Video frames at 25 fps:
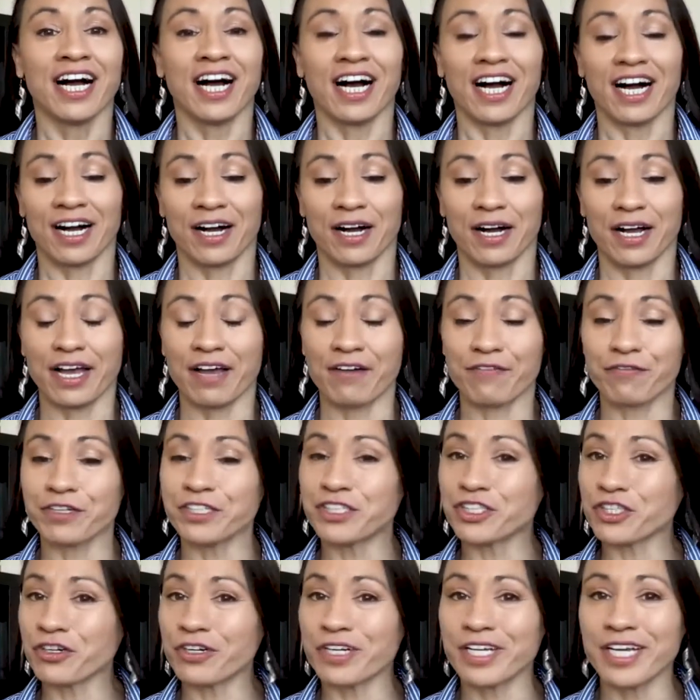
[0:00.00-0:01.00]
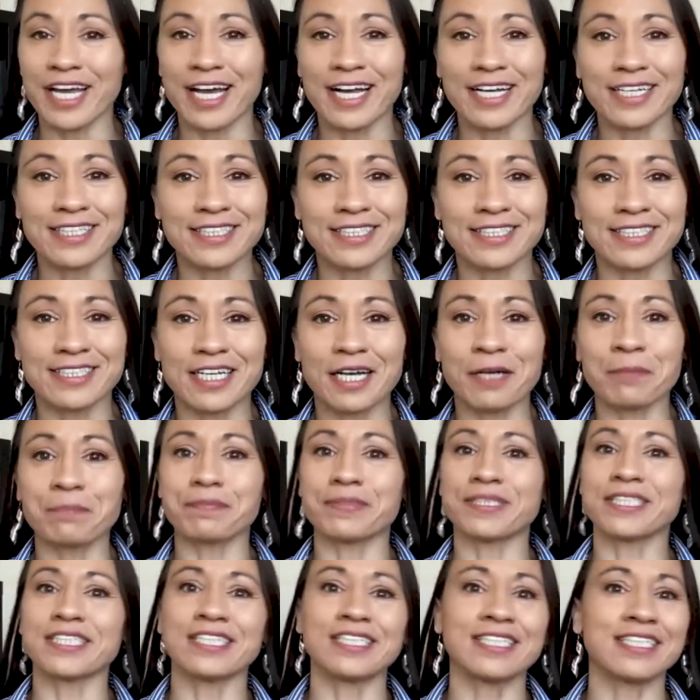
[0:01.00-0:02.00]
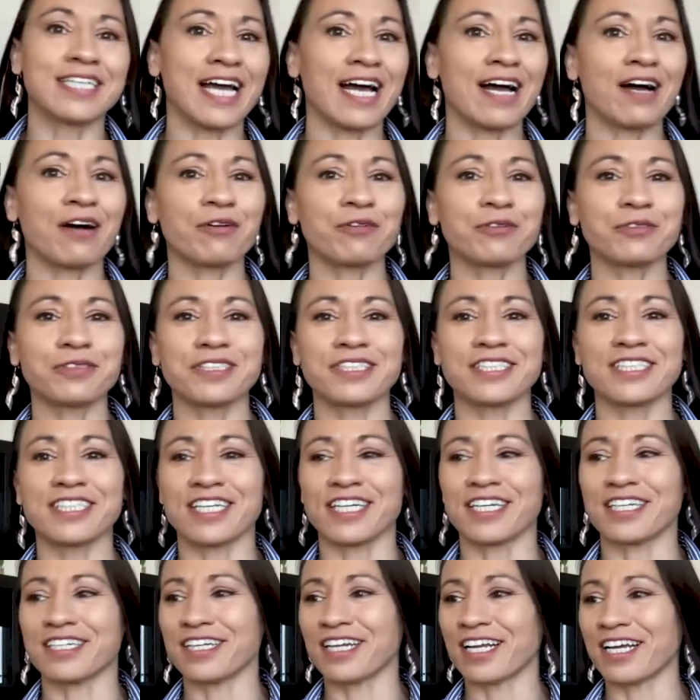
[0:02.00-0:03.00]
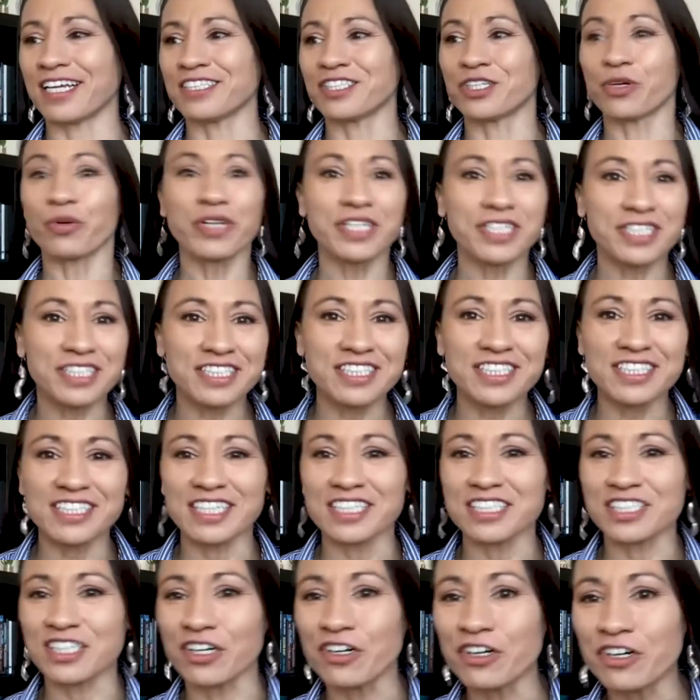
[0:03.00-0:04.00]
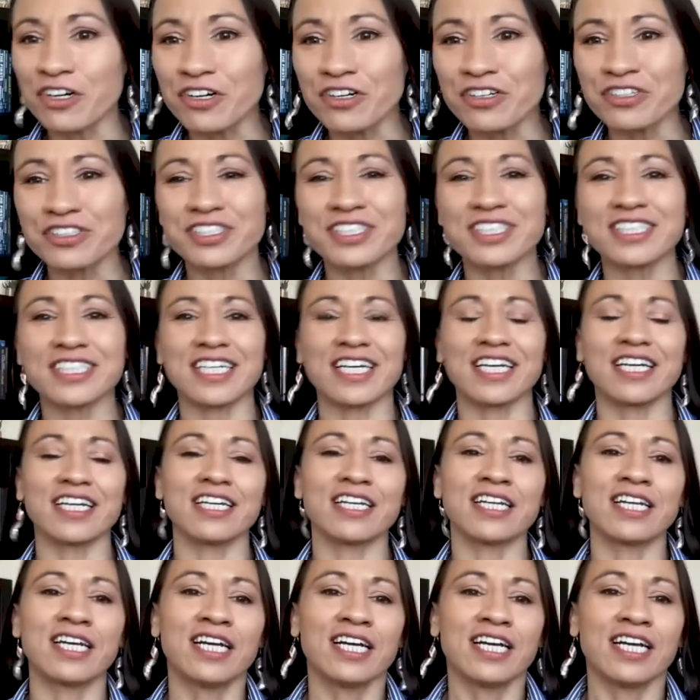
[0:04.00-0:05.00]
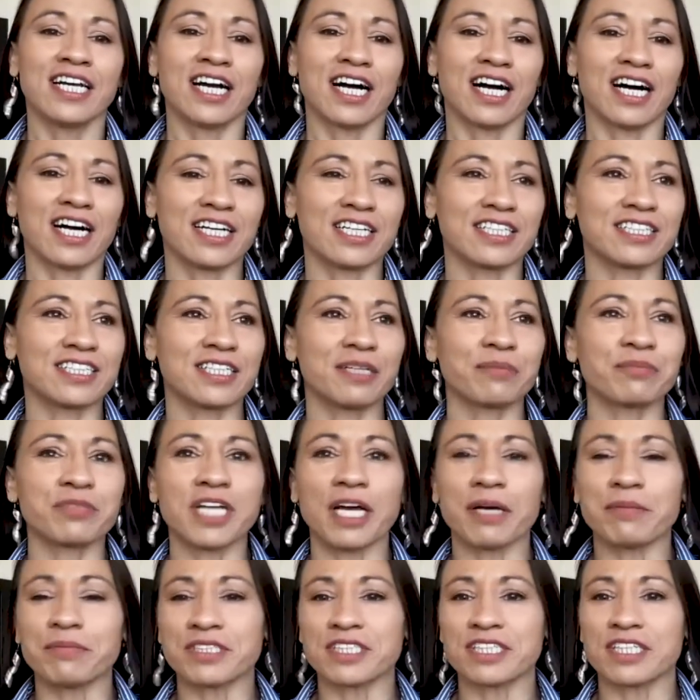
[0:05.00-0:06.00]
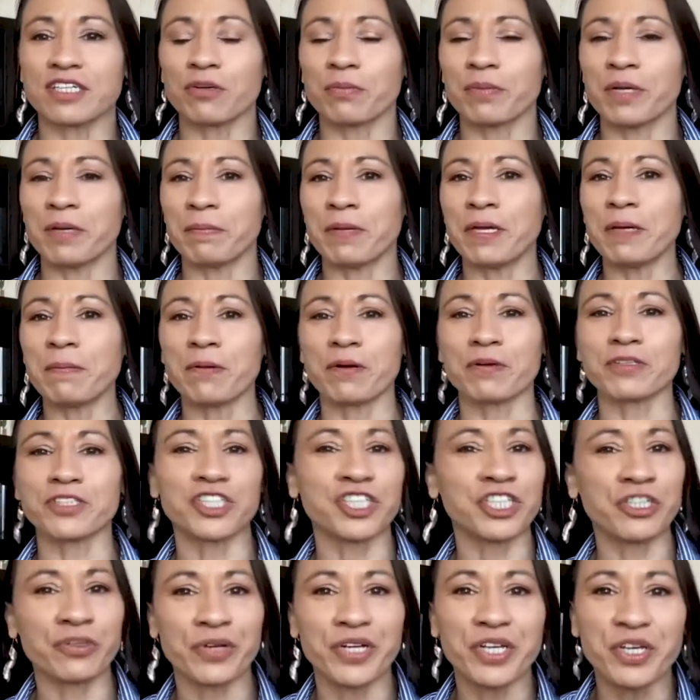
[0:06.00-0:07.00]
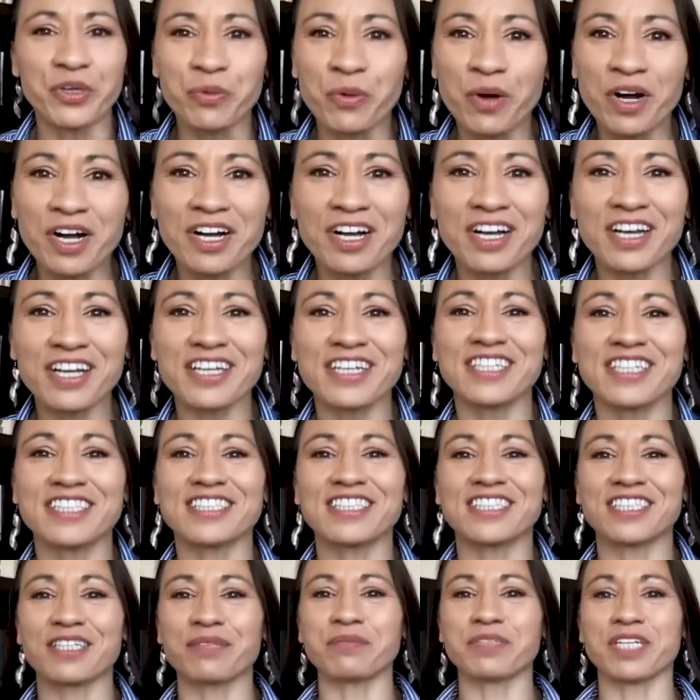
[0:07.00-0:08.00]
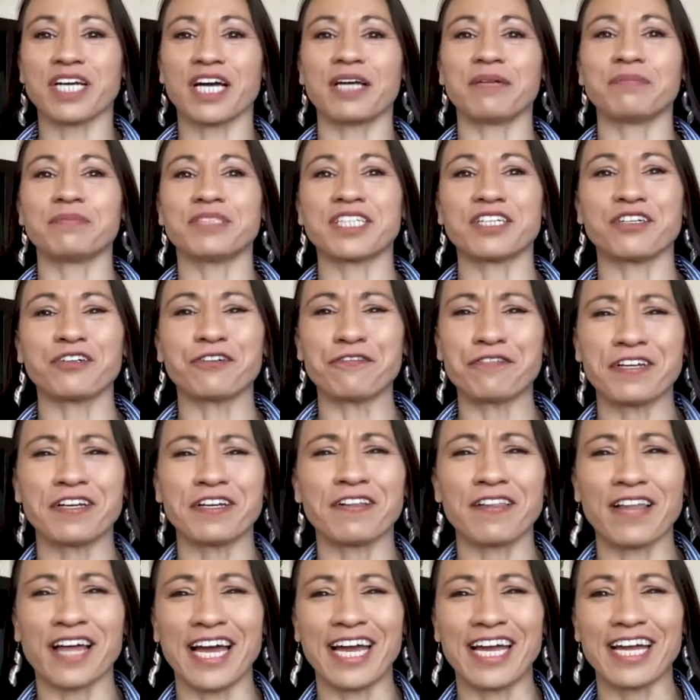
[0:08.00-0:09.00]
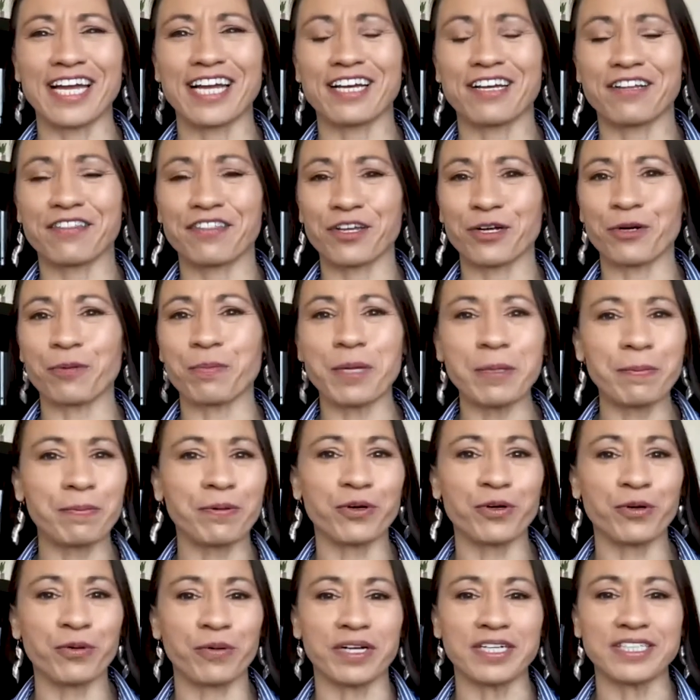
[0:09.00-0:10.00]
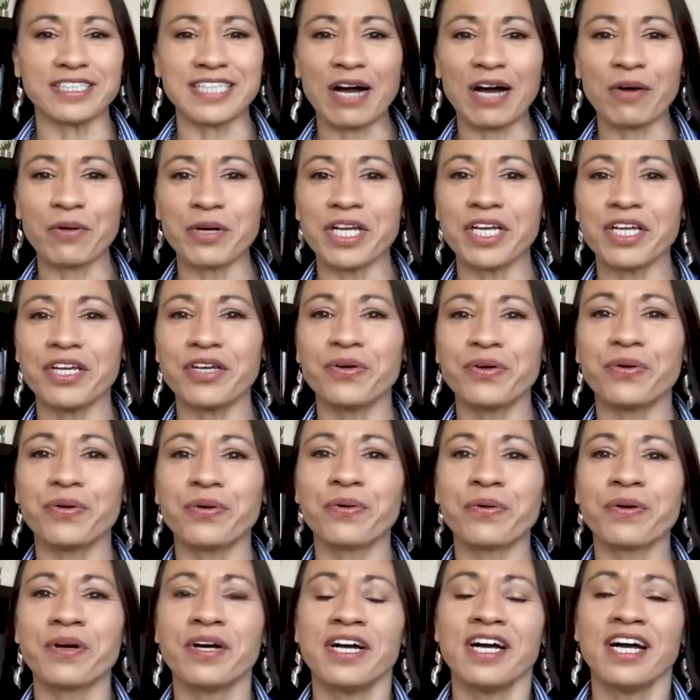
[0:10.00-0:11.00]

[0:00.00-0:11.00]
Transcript: uh, every journey has ups and downs and, and twists and turns and uh, sometimes there'll be people cheering you on, and sometimes it'll feel like there are people who are doubting you,